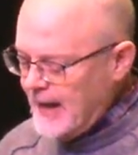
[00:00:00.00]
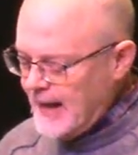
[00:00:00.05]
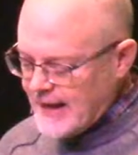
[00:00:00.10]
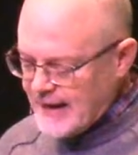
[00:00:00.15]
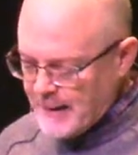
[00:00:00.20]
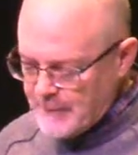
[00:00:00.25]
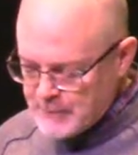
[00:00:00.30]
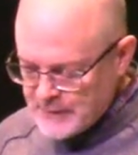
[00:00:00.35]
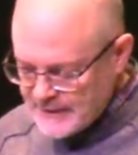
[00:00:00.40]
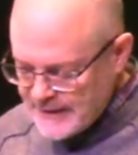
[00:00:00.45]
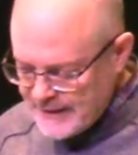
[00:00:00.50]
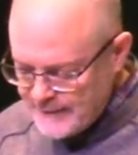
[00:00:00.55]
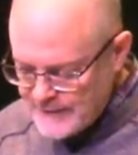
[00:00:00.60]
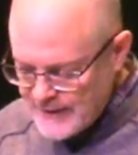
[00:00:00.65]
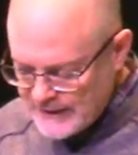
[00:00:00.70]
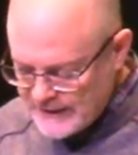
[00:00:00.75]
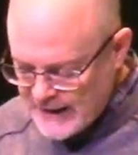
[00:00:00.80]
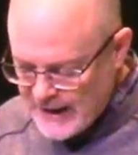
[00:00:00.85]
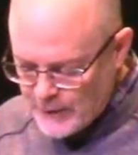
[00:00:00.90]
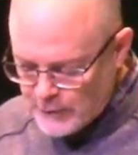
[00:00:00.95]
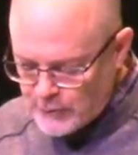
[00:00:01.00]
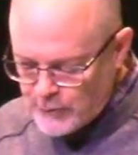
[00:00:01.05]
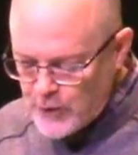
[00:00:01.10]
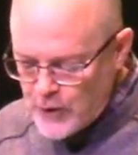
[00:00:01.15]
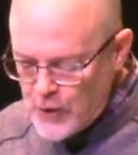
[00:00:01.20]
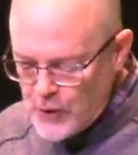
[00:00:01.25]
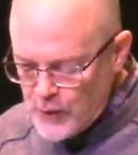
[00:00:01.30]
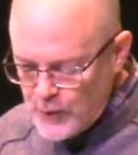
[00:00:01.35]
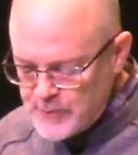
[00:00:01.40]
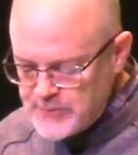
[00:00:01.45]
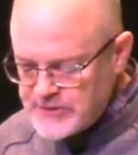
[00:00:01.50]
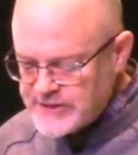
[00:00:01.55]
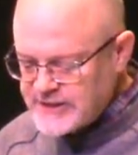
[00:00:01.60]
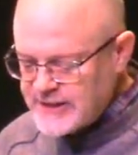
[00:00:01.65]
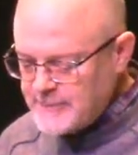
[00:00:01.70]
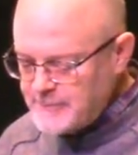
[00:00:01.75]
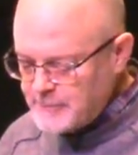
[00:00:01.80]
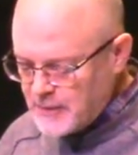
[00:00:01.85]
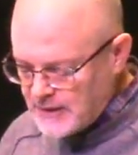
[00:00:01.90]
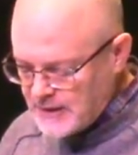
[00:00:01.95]
and I believe that that robe
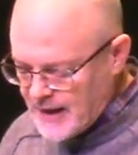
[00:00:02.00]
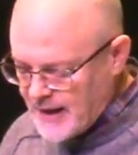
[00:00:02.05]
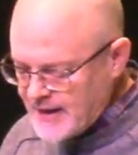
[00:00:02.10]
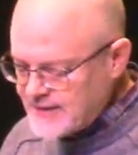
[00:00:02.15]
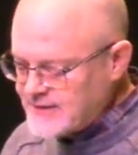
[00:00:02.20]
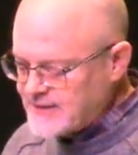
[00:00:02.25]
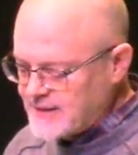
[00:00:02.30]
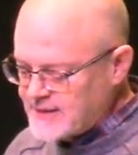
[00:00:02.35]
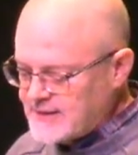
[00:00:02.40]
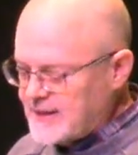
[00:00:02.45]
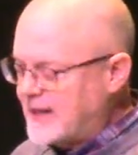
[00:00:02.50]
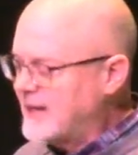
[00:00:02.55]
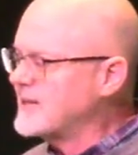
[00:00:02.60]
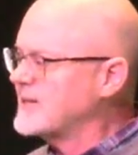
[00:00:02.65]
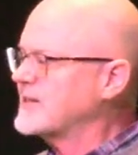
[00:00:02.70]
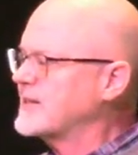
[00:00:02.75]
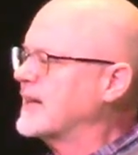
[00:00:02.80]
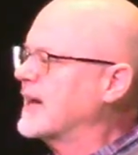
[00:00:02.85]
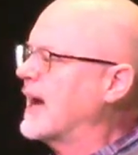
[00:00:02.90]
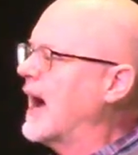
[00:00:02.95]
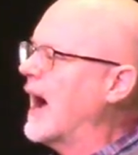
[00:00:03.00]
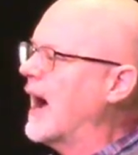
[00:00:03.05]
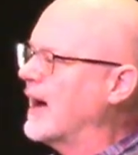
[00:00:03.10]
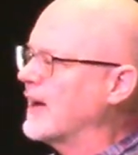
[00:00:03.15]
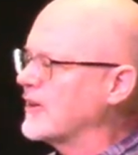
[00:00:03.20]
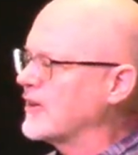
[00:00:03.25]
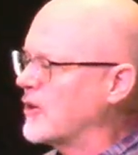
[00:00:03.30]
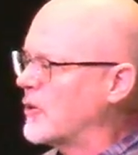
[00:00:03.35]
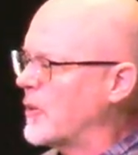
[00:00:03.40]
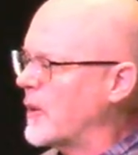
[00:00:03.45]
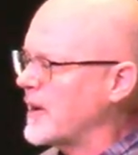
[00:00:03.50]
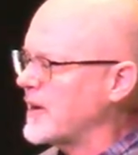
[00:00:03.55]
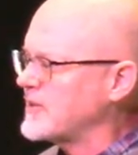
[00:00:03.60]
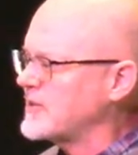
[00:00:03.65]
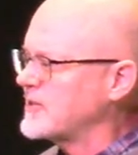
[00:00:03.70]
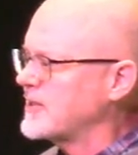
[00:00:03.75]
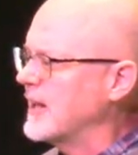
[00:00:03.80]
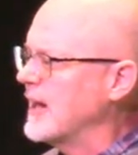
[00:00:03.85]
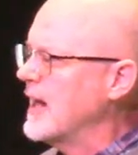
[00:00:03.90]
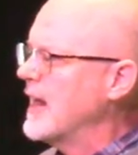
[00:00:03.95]
symbolizes his
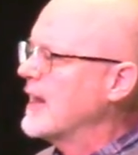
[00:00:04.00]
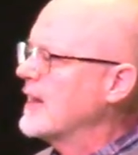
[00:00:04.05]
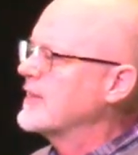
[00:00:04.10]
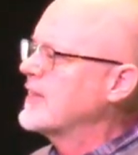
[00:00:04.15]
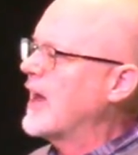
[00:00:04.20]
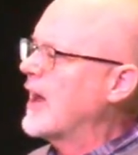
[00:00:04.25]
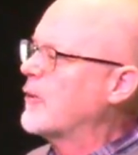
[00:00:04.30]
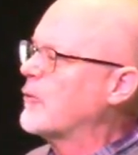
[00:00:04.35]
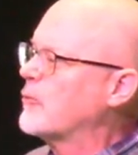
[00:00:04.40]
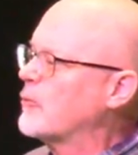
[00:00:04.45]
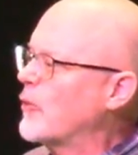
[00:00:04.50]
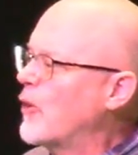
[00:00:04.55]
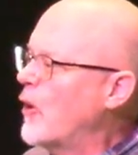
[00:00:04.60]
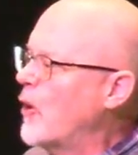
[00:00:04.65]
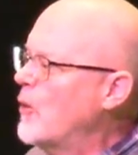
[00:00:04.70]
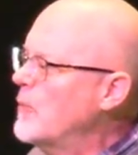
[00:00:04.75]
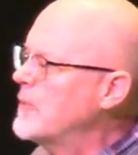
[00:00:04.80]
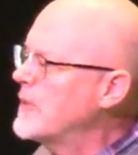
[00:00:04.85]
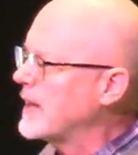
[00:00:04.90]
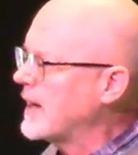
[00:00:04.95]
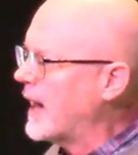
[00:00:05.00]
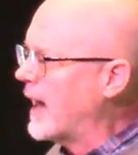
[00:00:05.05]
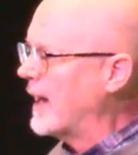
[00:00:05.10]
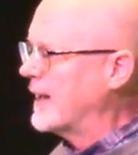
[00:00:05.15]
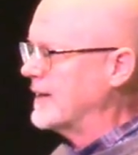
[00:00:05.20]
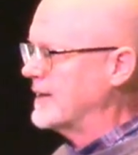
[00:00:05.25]
conquest. That robe that